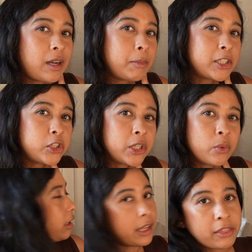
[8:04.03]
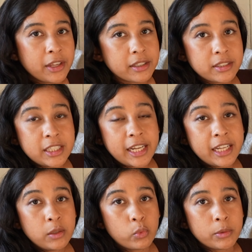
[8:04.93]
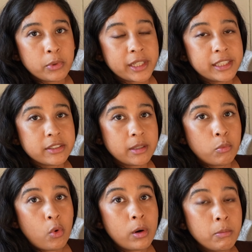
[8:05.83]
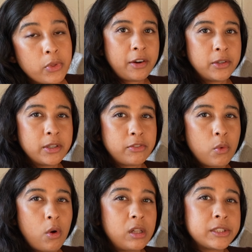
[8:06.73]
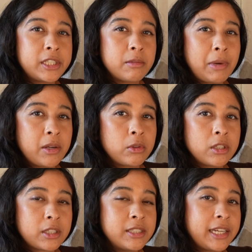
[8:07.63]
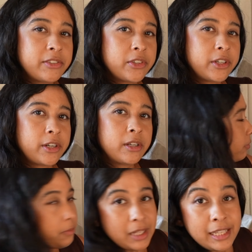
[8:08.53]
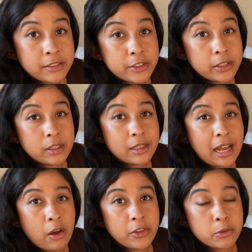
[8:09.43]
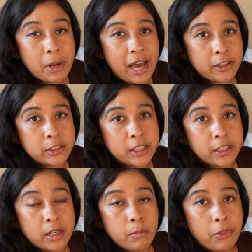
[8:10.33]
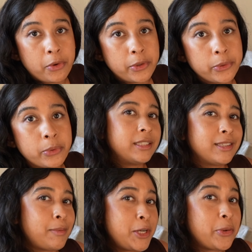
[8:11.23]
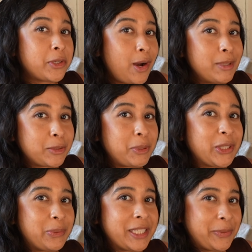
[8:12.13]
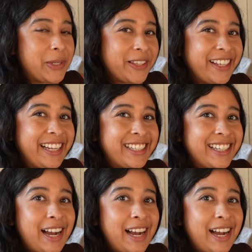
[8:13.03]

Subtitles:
I'm not sure. I think stain would bring in some warmth. I don't know if a walnut might look nicer and still allow this pattern to come through. Let me know in the comments below what you all think.